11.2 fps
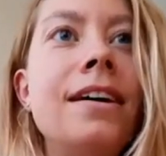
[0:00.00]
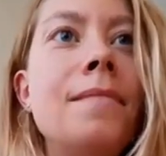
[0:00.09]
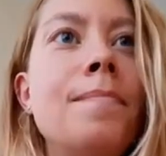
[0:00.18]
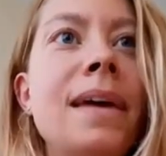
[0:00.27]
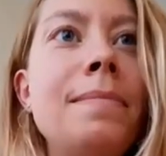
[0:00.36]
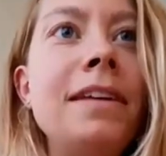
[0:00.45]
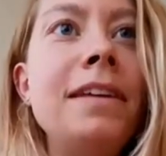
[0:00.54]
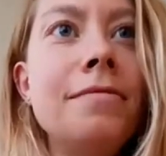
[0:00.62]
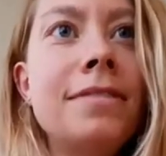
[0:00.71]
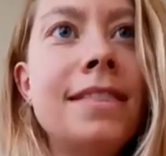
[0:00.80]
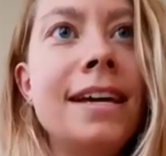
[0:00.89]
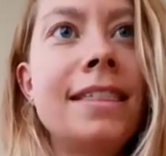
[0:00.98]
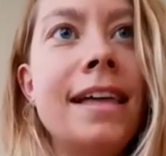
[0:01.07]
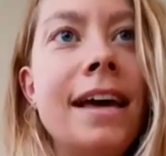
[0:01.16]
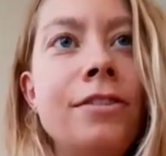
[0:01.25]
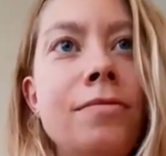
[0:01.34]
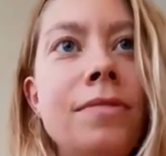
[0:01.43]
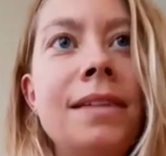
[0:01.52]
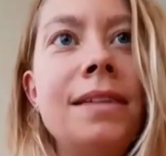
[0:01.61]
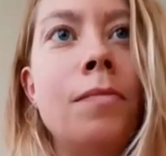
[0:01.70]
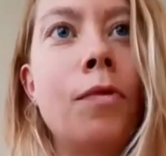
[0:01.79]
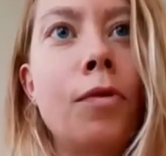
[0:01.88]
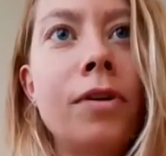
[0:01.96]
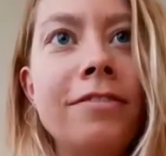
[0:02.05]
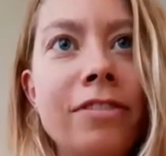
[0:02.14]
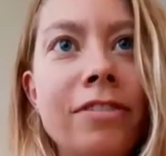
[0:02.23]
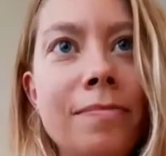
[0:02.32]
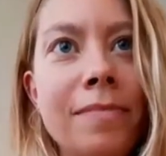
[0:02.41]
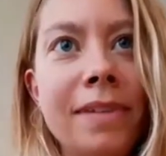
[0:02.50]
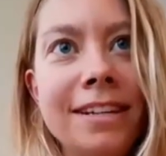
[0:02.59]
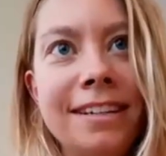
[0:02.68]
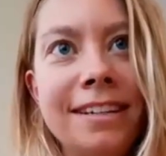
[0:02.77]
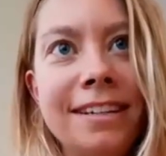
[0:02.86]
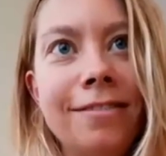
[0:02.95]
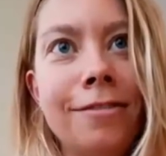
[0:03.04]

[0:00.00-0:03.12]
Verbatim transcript: maybe you think that you need more information